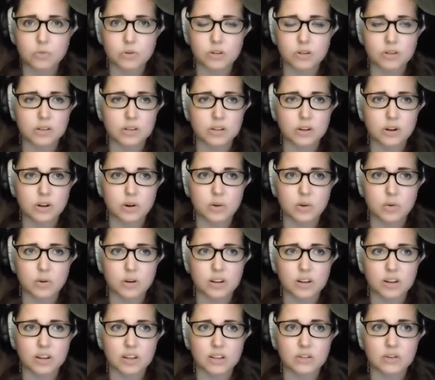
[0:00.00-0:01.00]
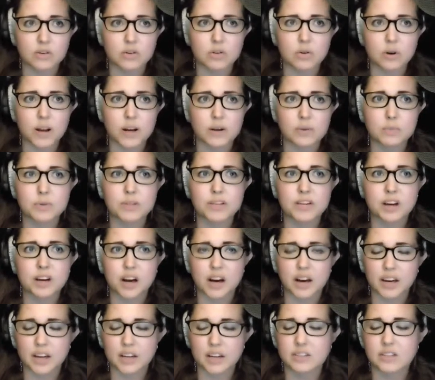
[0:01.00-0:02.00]
you know, incredibly
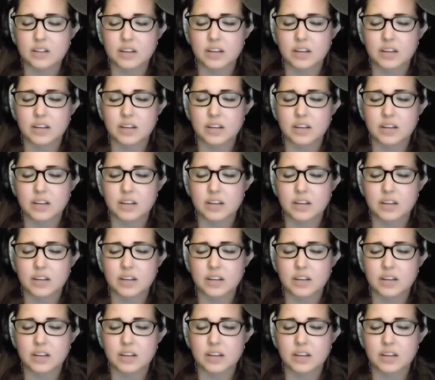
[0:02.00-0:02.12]
kind